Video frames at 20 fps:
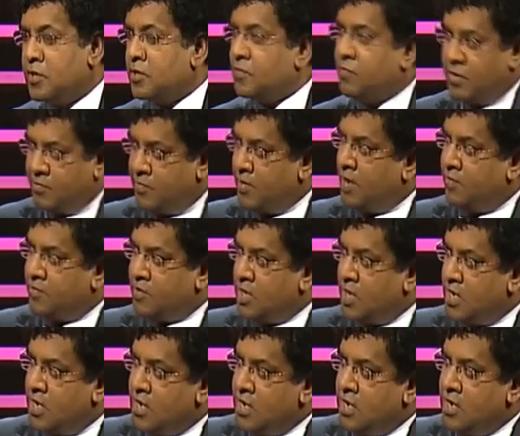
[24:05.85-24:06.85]
Because what we have
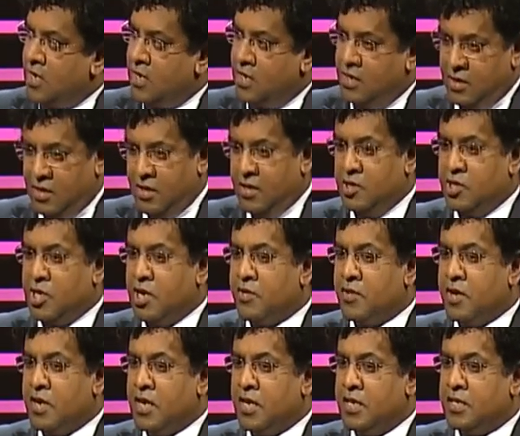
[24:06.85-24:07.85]
seen in
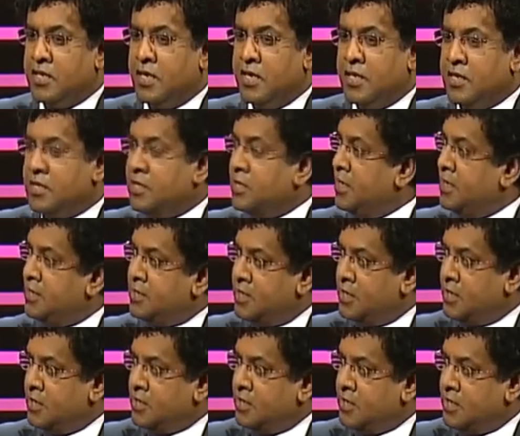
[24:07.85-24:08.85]
general is that in state
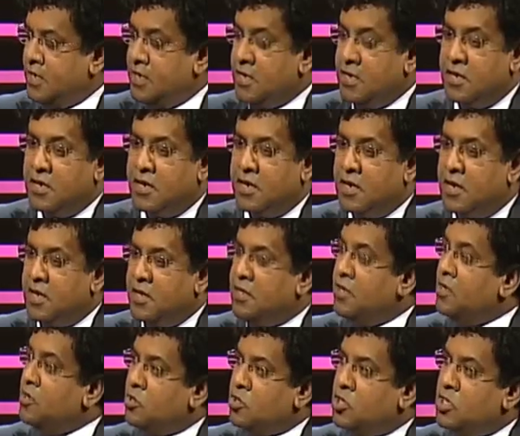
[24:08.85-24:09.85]
sector,
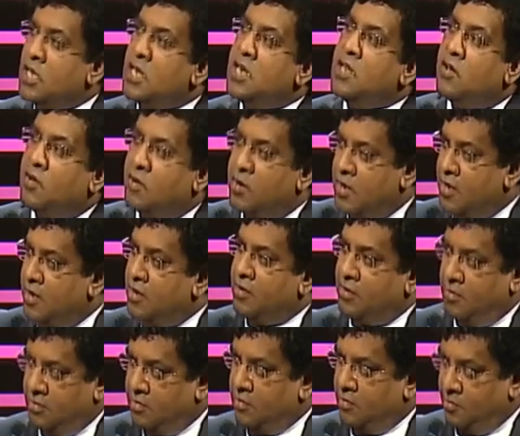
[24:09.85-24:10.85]
your seniority
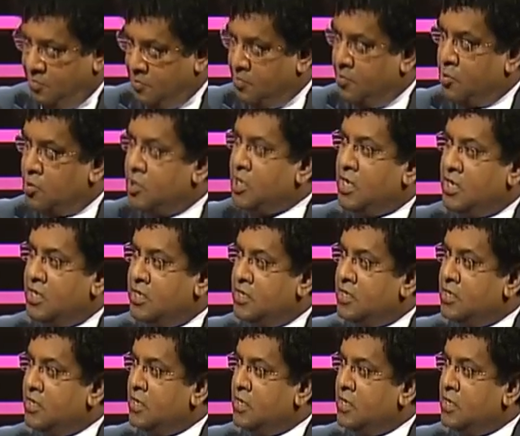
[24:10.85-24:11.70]
proceeds.